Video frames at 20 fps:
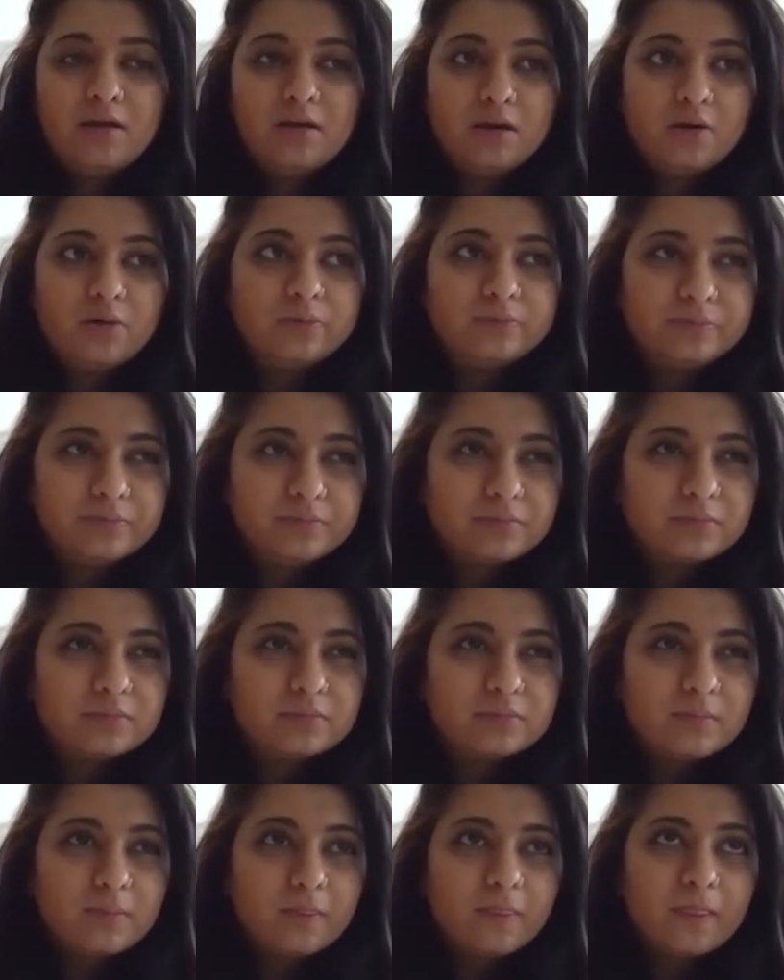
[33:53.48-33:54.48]
you know,
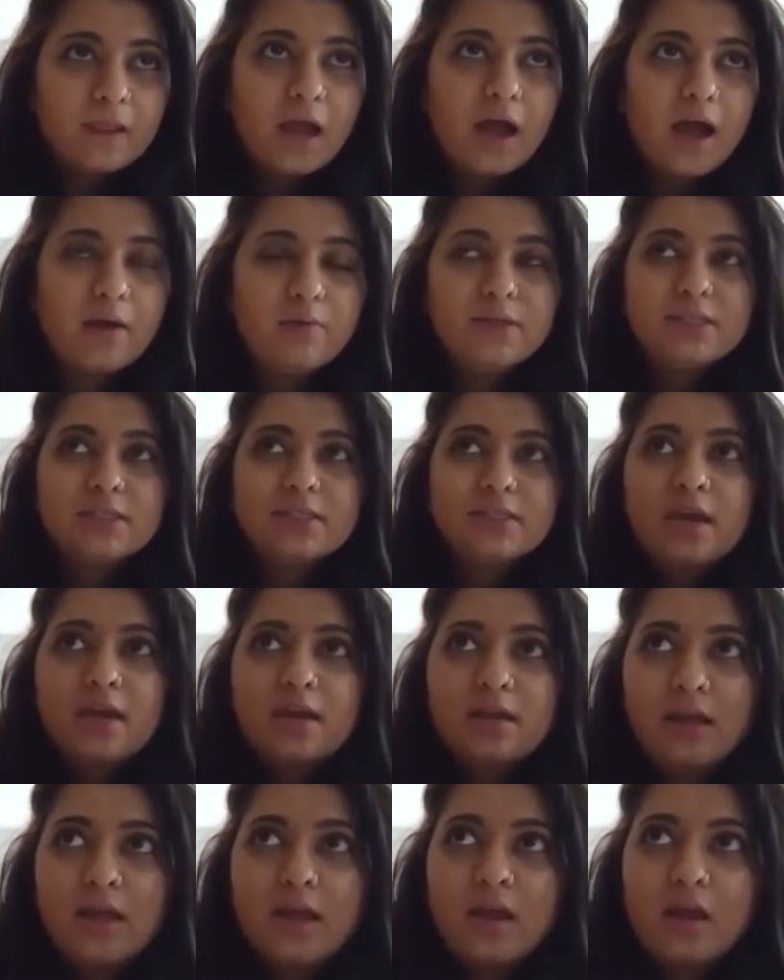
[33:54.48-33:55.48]
I would say,
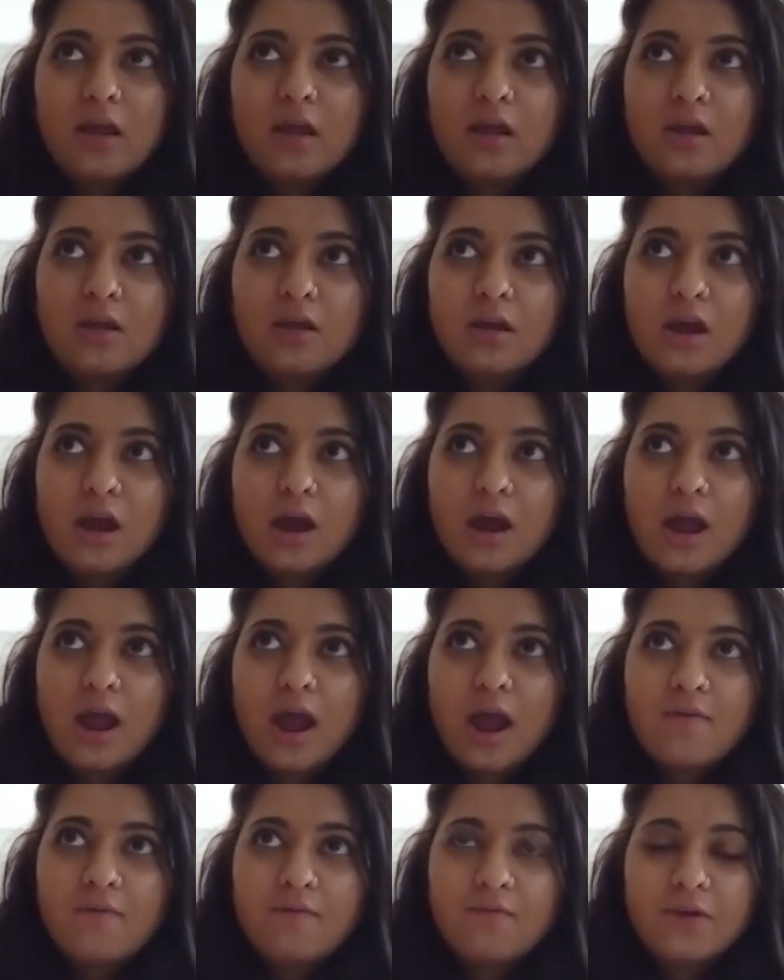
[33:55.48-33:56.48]
like,
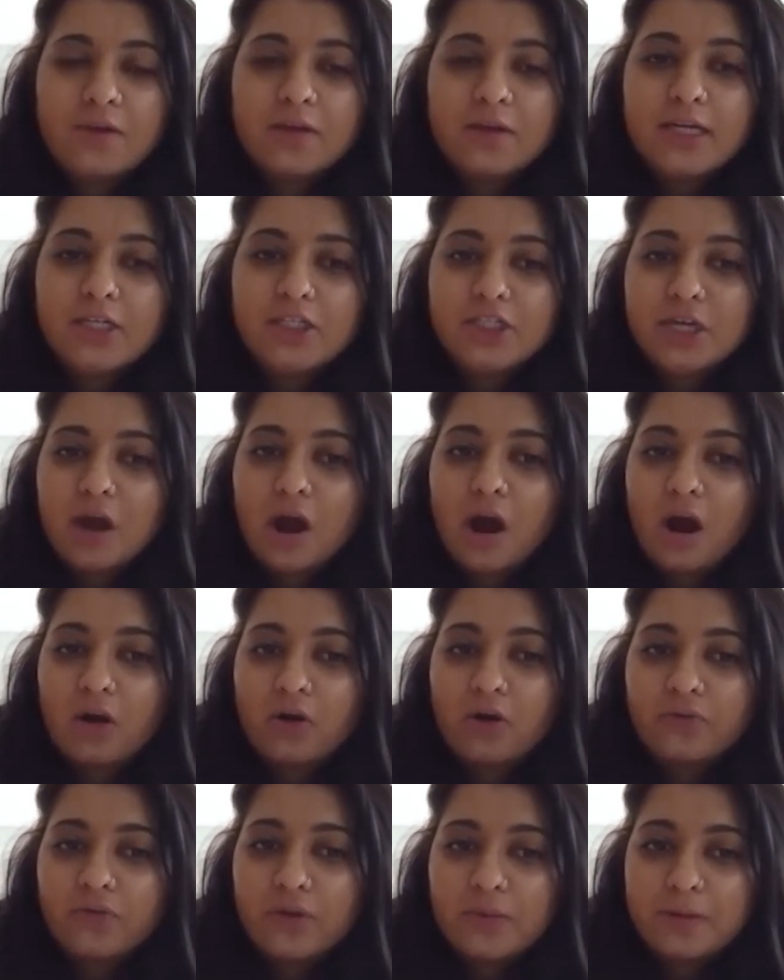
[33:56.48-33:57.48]
I feel like
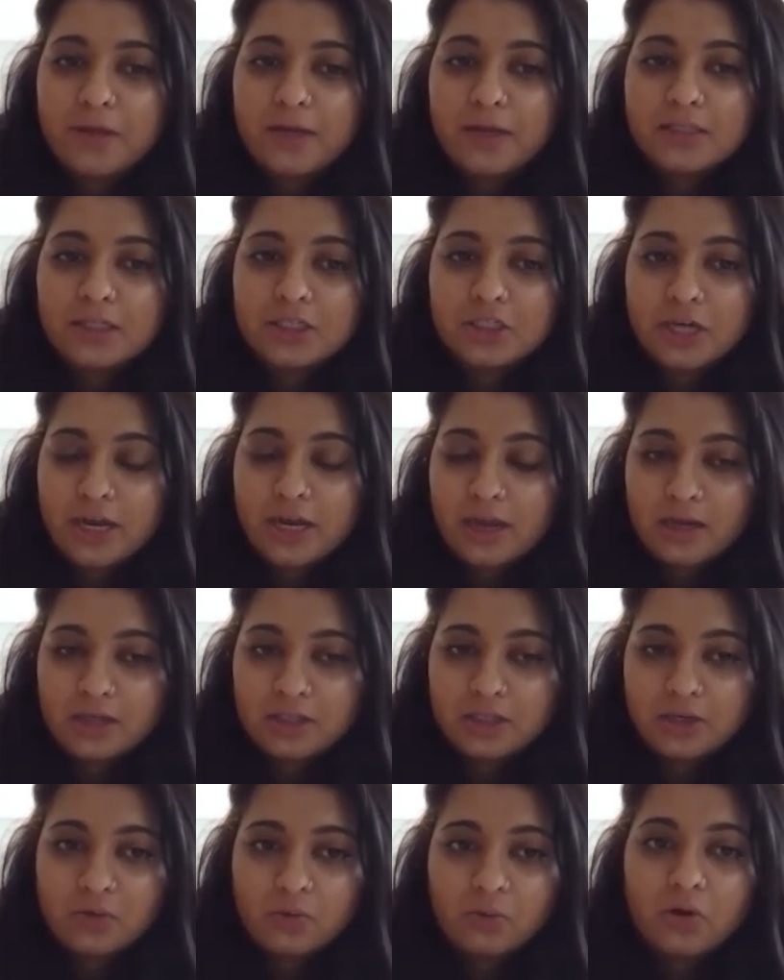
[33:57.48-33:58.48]
geography plays a
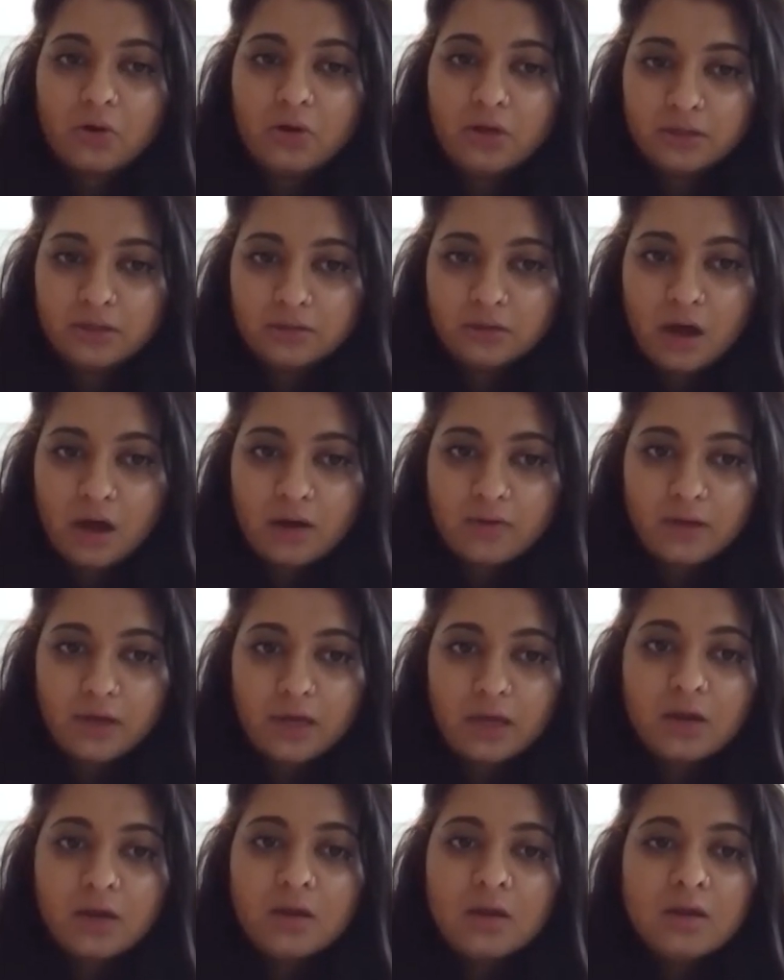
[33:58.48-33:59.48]
gigantic role in a lot of
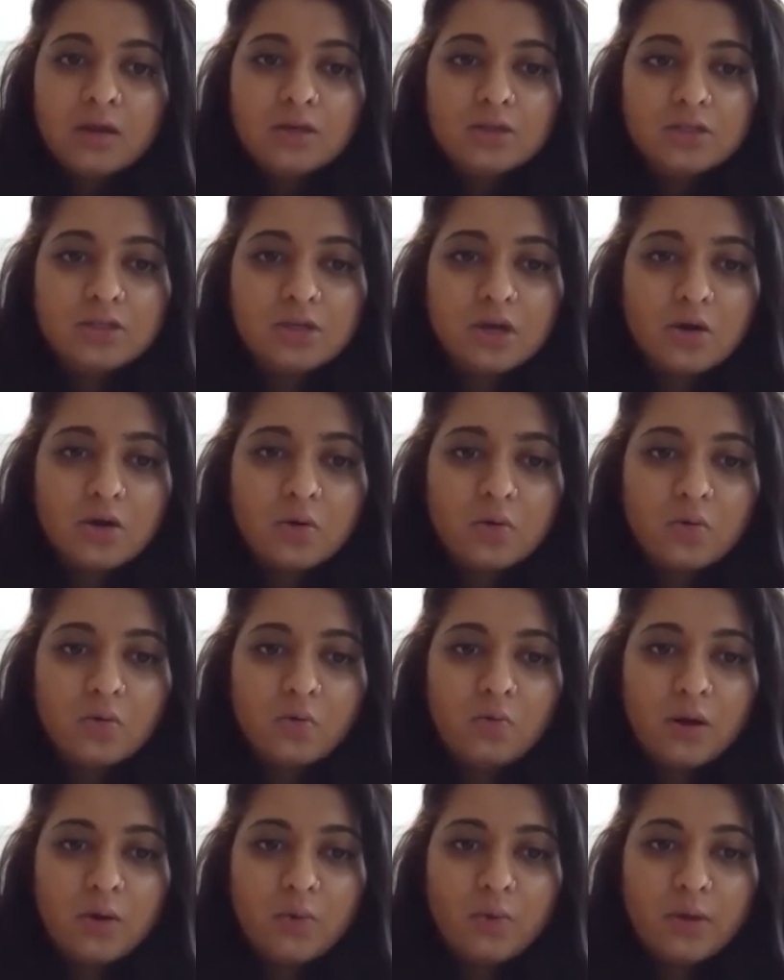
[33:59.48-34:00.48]
it. So
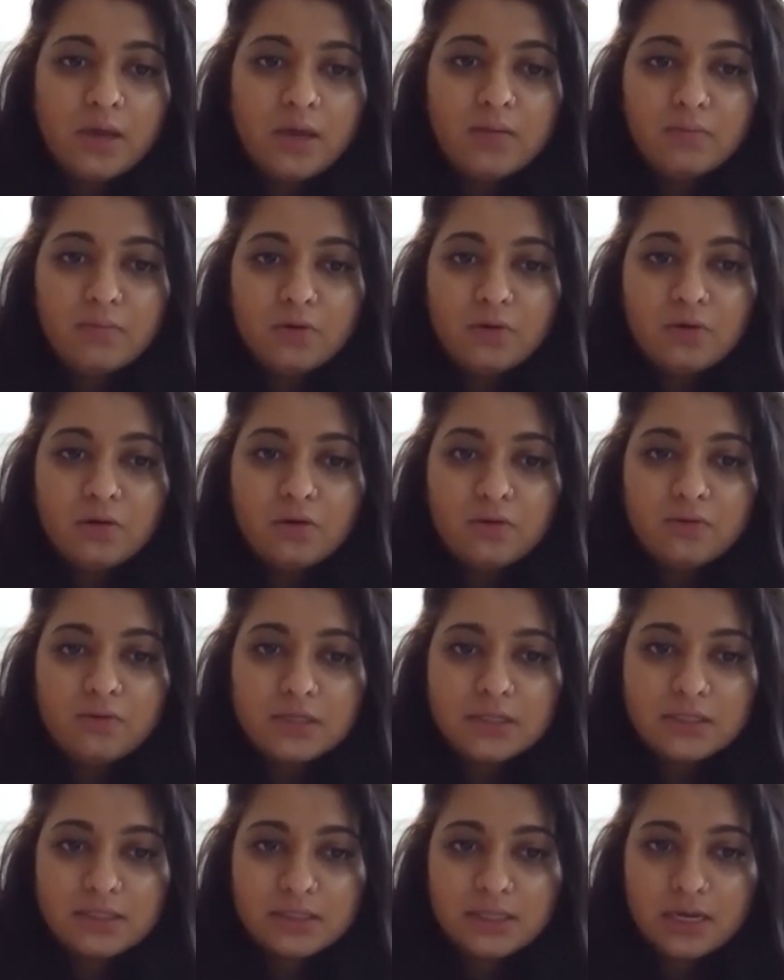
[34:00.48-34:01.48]
when we moved
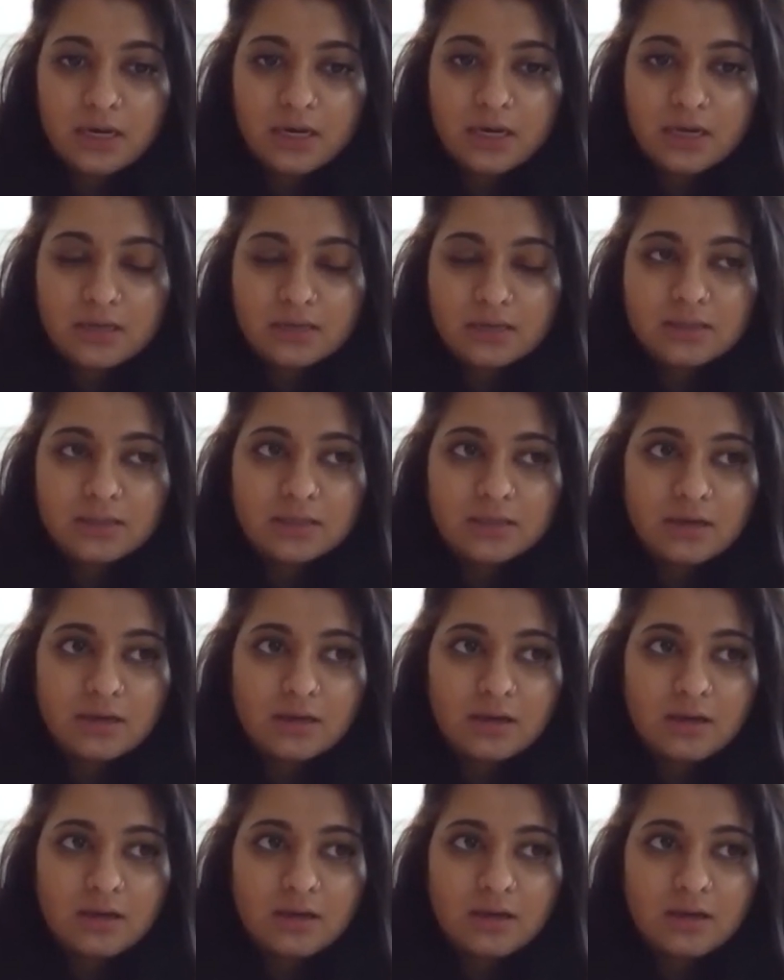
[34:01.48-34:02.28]
cities,